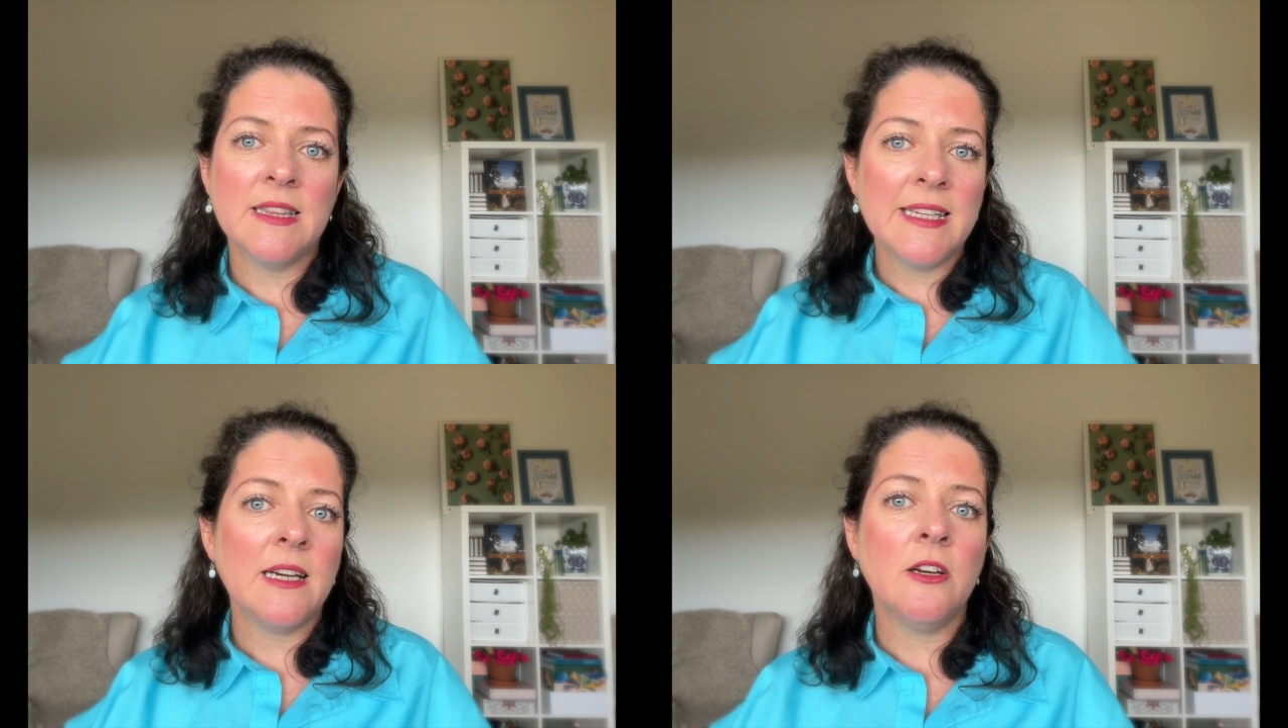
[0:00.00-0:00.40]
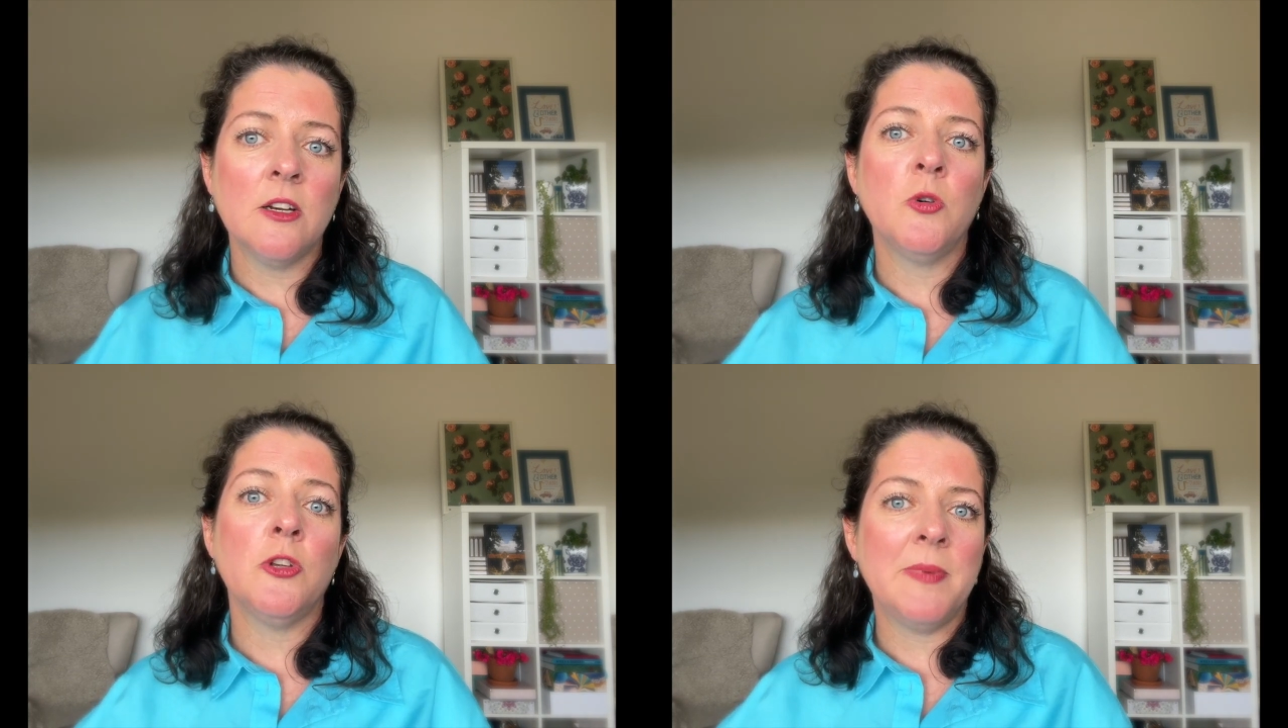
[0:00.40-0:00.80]
let
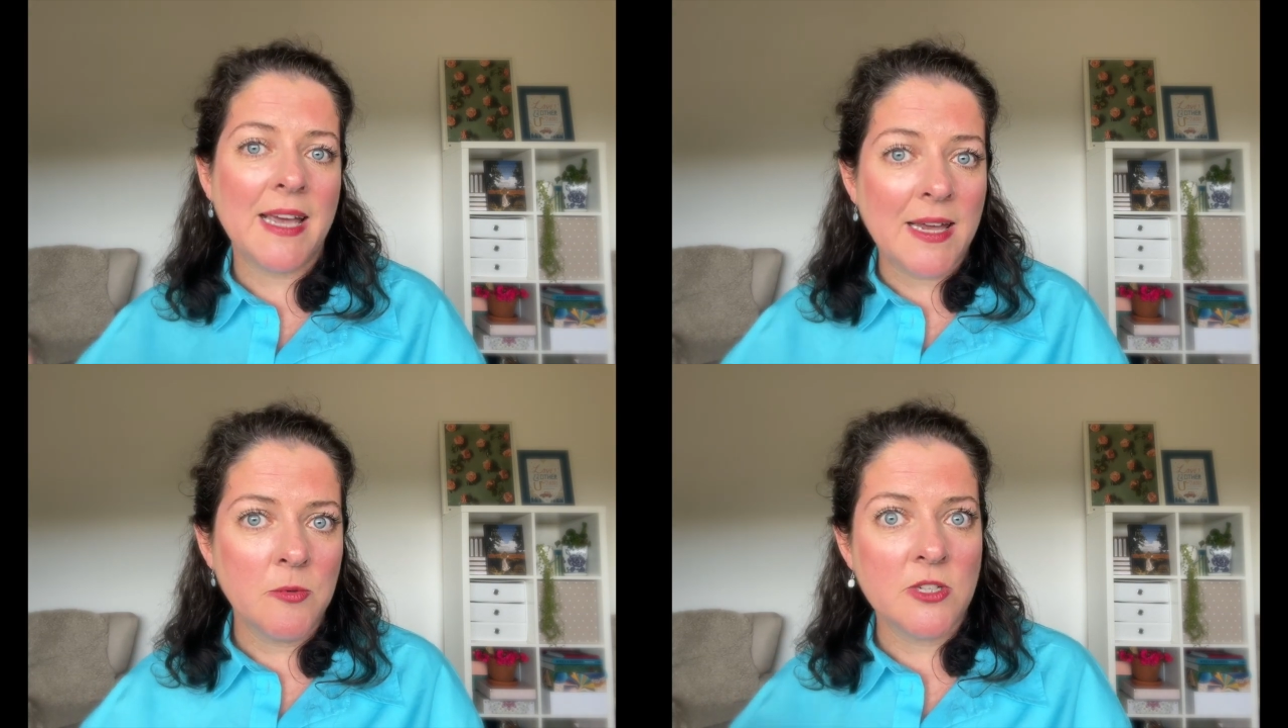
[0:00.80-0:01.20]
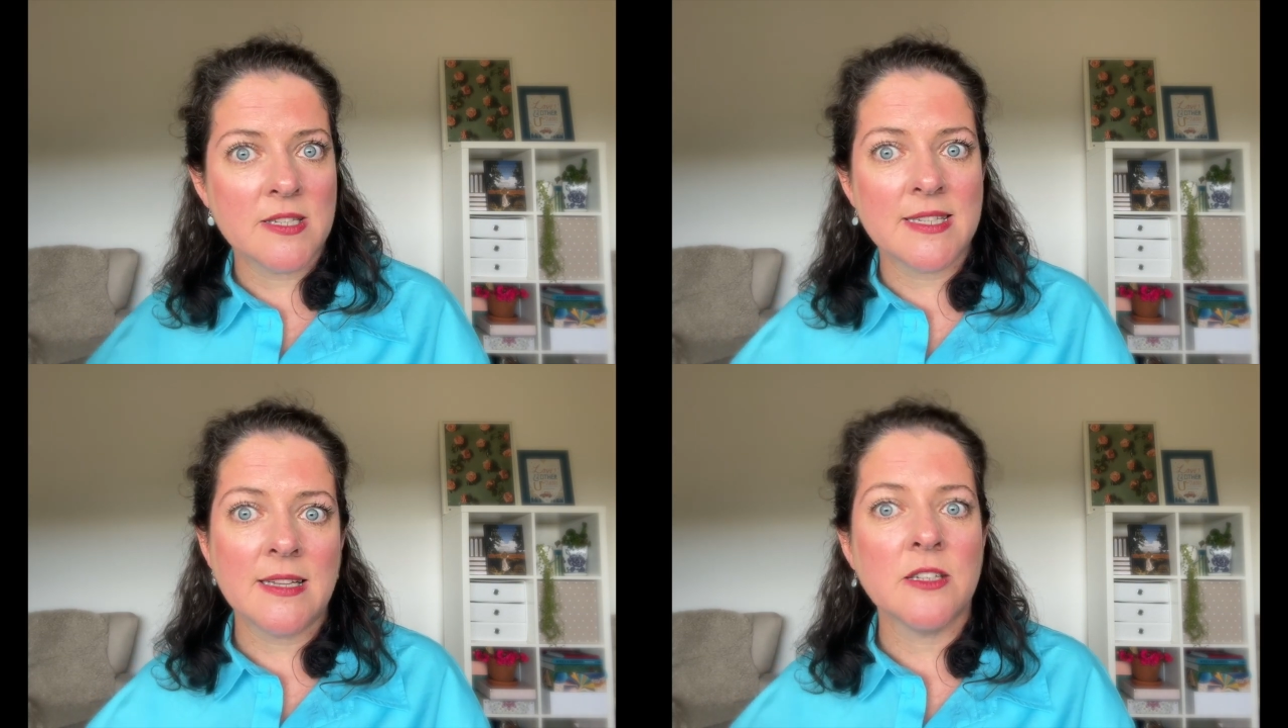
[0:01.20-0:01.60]
alone will you be able to
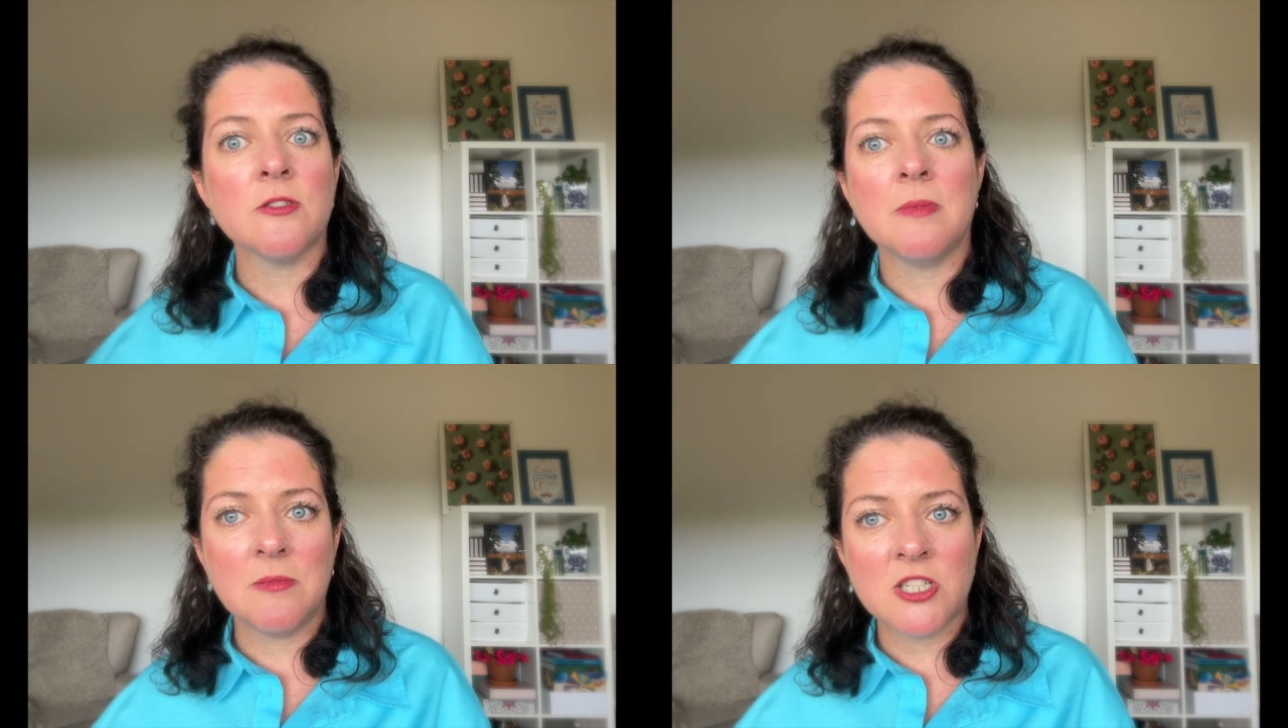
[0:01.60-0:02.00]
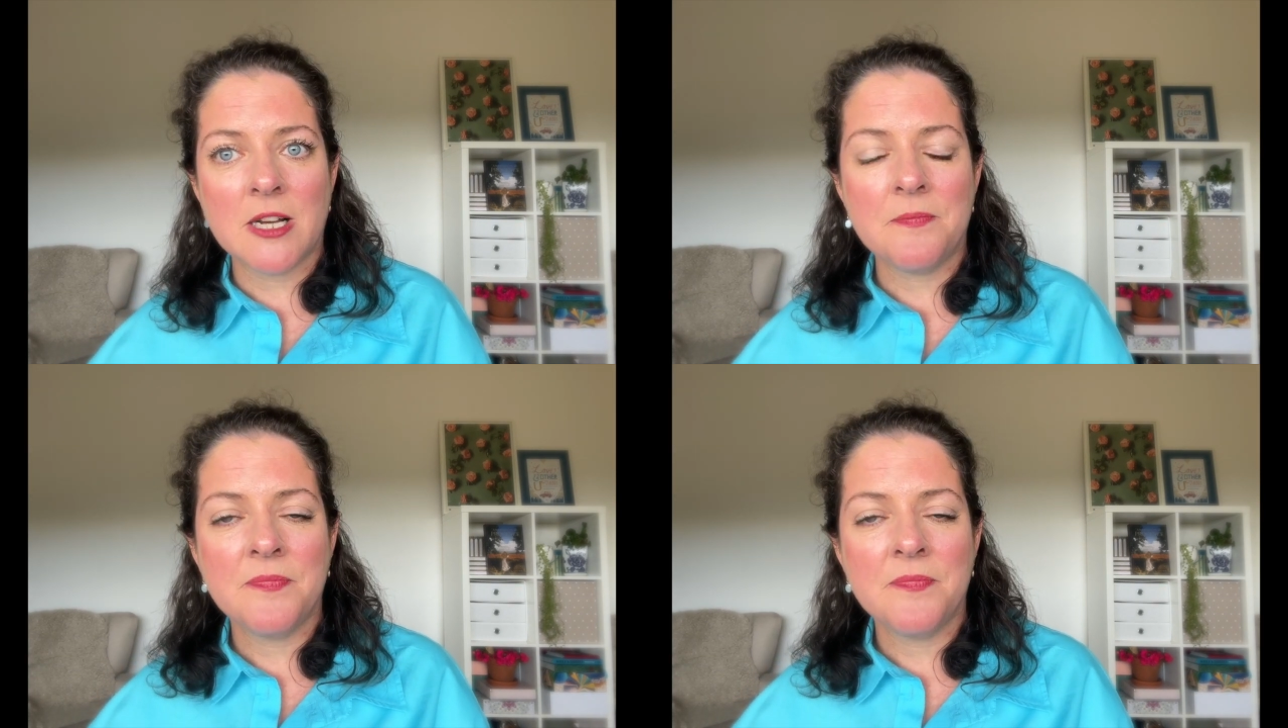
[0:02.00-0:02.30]
sell it to a publisher.